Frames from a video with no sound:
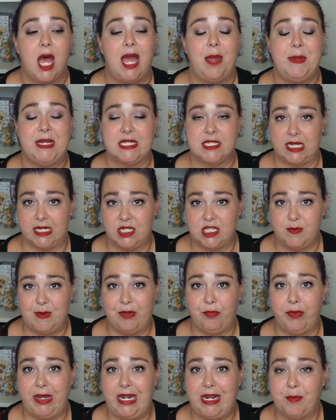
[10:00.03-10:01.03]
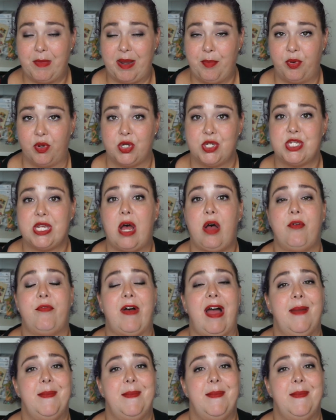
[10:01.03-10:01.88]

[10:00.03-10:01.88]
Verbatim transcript: I'm excited to be reading my bookshelf.